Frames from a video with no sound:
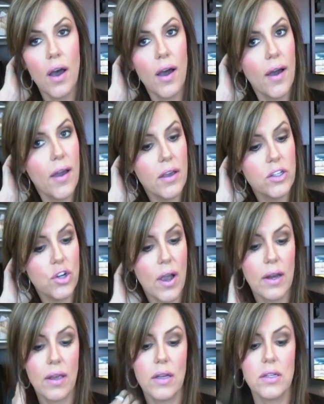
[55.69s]
I
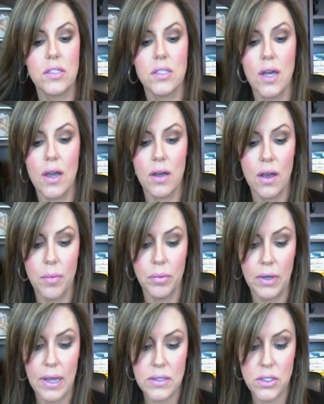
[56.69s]
tried it a
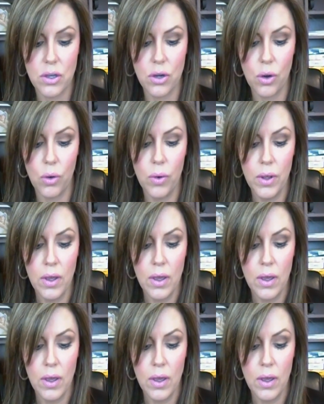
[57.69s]
couple of days ago.